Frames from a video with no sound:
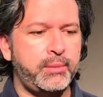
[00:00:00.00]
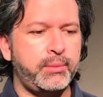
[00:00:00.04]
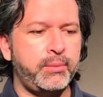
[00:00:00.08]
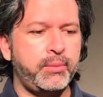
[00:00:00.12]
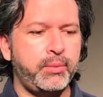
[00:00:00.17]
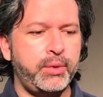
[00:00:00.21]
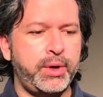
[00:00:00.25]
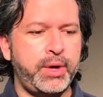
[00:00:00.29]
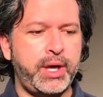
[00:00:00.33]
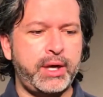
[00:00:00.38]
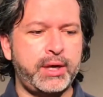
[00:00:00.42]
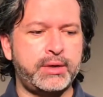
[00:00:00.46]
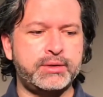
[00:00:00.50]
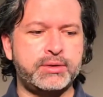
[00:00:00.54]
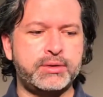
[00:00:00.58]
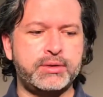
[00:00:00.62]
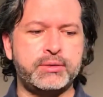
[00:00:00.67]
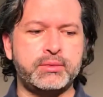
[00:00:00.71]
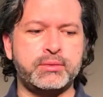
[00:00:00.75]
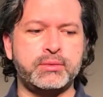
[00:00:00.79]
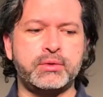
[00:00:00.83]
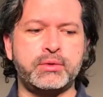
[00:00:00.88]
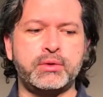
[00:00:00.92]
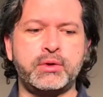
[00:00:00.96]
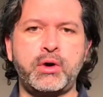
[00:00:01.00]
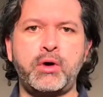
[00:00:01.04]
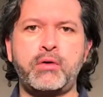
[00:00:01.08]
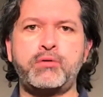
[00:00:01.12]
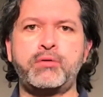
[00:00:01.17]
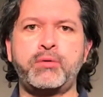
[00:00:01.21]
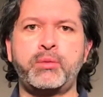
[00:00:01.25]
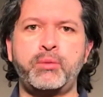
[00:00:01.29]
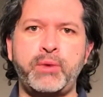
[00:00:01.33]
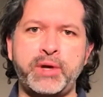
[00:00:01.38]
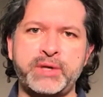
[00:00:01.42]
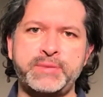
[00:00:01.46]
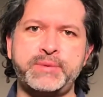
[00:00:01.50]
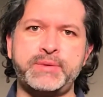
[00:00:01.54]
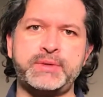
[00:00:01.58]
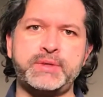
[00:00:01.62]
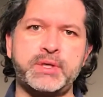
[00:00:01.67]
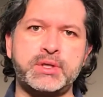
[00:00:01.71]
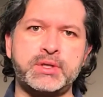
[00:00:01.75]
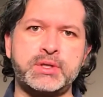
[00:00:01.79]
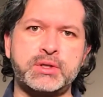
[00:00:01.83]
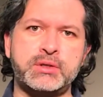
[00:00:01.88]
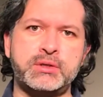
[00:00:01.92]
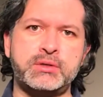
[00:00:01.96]
We had to go from rest
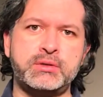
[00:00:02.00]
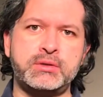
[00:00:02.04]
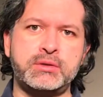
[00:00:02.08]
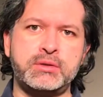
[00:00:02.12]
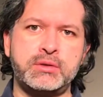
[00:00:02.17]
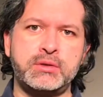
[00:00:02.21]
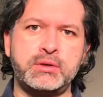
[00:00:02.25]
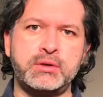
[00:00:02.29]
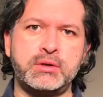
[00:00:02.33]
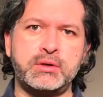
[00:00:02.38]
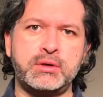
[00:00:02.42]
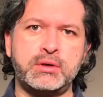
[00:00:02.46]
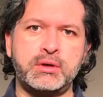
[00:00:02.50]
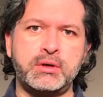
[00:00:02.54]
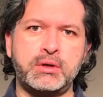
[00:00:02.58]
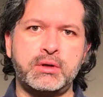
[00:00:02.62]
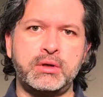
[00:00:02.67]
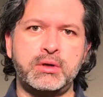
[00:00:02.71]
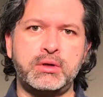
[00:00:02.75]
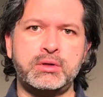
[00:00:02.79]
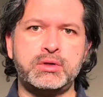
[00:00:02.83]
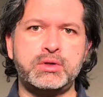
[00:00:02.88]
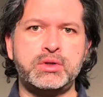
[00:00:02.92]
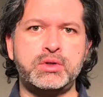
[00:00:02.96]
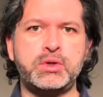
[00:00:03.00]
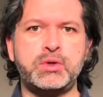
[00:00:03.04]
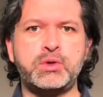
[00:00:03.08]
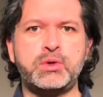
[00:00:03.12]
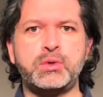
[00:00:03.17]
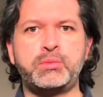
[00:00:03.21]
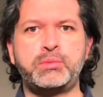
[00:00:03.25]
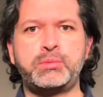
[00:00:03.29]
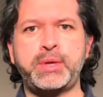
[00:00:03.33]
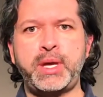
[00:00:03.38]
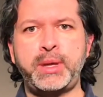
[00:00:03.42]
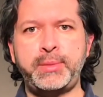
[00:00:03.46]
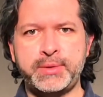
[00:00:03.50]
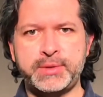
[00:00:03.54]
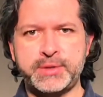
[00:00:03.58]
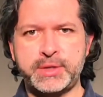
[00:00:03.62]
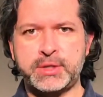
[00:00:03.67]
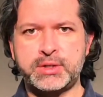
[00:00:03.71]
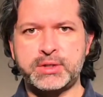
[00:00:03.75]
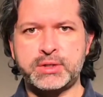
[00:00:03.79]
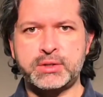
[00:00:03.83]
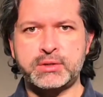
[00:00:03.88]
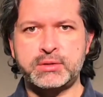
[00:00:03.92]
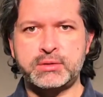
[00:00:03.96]
position to play
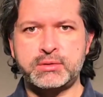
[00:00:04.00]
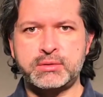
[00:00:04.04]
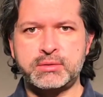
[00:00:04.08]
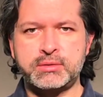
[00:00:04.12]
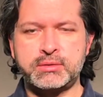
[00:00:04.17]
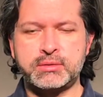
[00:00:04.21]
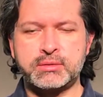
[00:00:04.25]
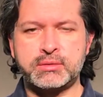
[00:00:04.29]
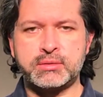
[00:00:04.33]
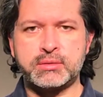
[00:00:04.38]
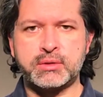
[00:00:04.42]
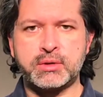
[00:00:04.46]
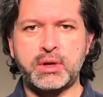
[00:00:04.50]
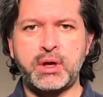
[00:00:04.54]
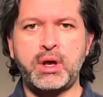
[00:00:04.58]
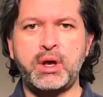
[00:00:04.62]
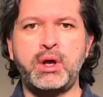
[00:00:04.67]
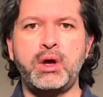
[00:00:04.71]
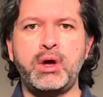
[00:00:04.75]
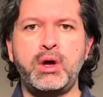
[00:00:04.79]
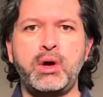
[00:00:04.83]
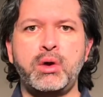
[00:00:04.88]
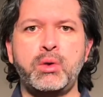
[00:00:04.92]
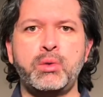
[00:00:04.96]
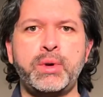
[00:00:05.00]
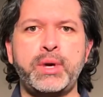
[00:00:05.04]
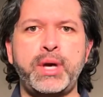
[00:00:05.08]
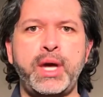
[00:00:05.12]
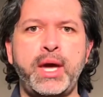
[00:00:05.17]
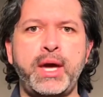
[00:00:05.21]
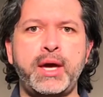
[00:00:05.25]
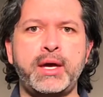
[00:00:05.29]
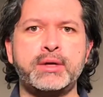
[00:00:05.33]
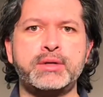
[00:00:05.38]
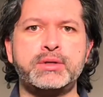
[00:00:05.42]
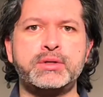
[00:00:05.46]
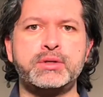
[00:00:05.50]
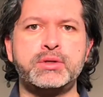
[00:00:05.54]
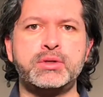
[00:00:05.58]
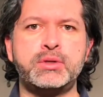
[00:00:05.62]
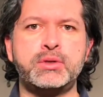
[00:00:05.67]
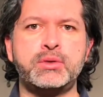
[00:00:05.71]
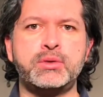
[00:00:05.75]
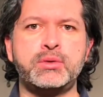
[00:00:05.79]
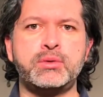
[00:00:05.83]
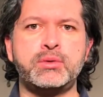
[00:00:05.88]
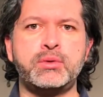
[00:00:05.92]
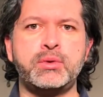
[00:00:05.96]
position. We had
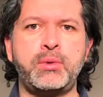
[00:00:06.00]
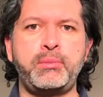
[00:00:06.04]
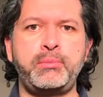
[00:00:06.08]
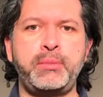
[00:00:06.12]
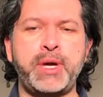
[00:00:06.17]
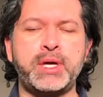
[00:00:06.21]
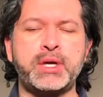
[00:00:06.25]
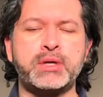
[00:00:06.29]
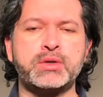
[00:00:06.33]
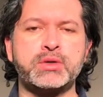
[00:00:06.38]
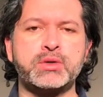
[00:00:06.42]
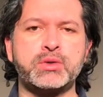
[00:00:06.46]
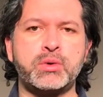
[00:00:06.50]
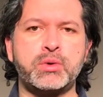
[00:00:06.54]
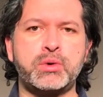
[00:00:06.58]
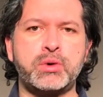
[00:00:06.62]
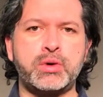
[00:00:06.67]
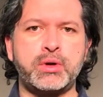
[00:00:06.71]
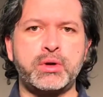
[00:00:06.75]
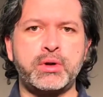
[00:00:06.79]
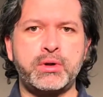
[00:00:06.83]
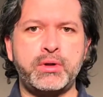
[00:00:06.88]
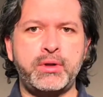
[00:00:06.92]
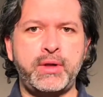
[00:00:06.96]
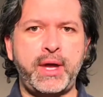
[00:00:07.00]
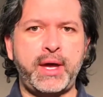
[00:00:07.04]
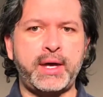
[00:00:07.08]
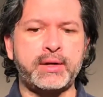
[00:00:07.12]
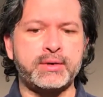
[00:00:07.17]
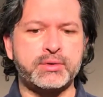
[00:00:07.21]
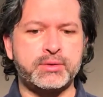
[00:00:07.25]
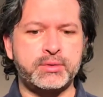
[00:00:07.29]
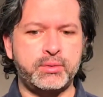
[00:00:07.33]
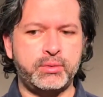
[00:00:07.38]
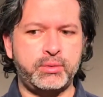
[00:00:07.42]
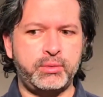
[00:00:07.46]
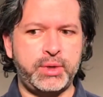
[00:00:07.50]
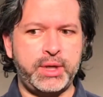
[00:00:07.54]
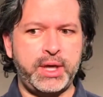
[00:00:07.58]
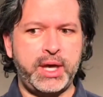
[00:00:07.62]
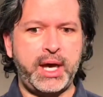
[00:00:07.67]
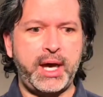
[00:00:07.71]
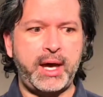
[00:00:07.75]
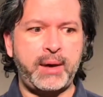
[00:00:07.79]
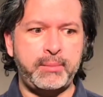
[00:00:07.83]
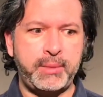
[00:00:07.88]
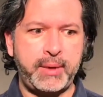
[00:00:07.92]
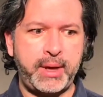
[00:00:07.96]
to make sure that we
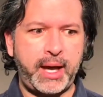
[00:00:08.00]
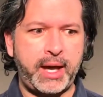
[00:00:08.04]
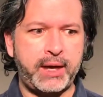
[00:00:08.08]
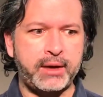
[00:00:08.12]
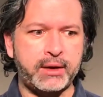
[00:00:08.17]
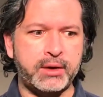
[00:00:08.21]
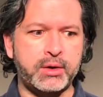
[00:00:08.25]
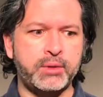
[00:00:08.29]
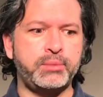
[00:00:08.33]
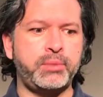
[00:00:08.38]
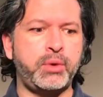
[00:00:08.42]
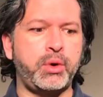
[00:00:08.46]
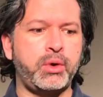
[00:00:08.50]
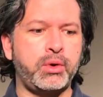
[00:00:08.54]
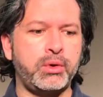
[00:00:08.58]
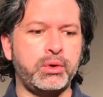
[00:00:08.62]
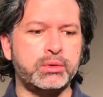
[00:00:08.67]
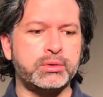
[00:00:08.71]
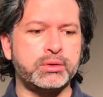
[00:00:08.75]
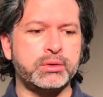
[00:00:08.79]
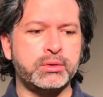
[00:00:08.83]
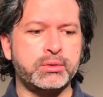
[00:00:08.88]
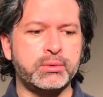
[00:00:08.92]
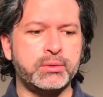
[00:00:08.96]
had a good bow hold.